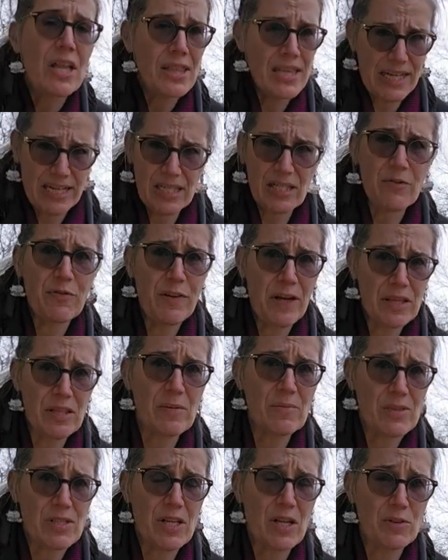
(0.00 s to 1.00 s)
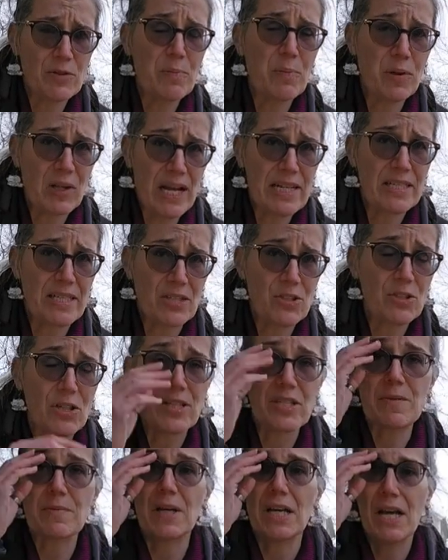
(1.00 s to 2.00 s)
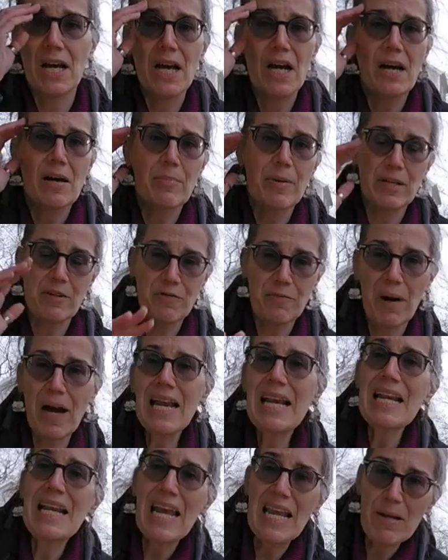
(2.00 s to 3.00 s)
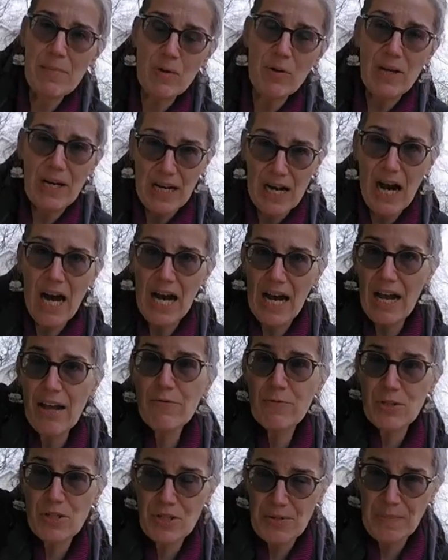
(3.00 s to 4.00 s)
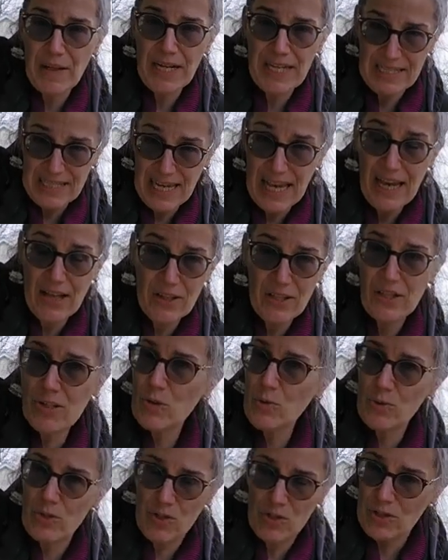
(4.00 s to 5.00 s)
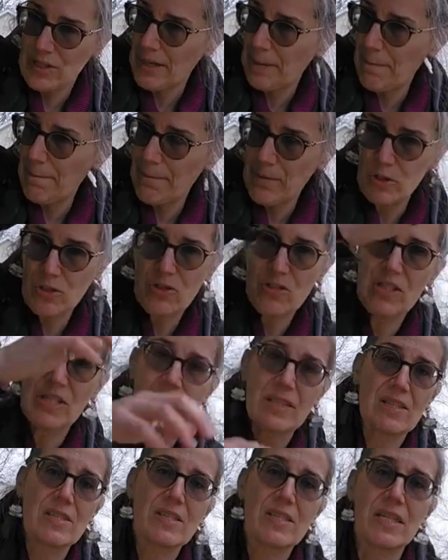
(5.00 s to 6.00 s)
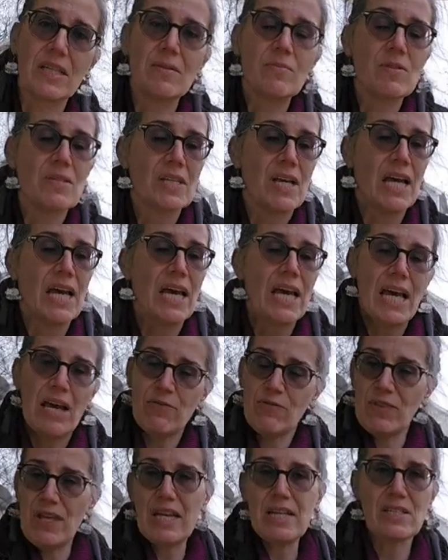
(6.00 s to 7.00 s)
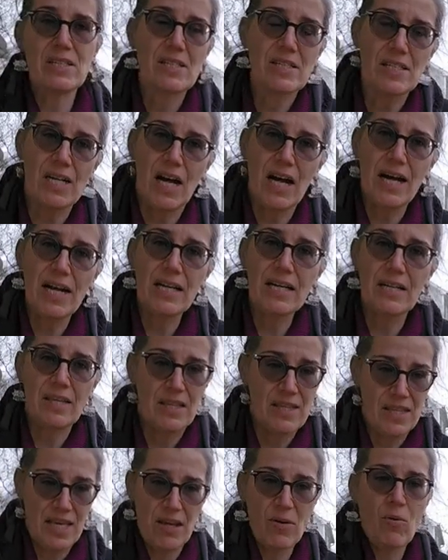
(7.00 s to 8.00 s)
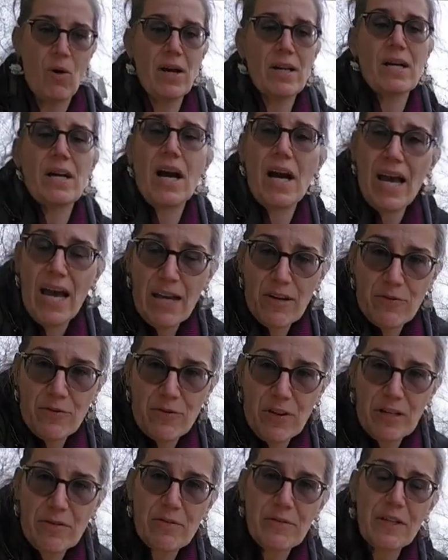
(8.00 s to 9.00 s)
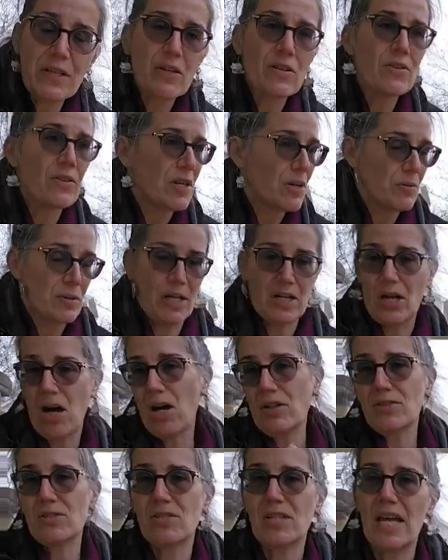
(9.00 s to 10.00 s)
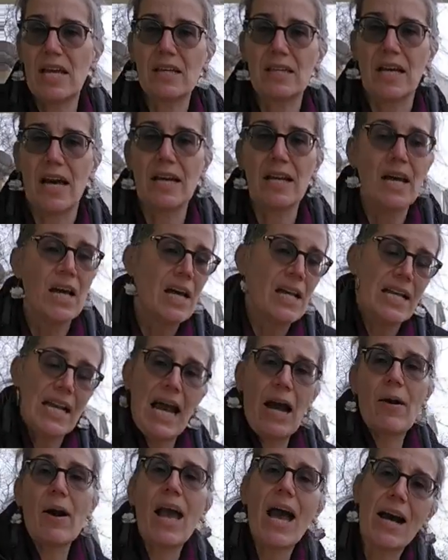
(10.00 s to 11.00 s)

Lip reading: They can defend themselves plenty, trust me. But if my neighboring hive, which is my Italians, which is like bursting at the seams, if they decide they want, I had a front feeder, they were like, I'll just take that. Now I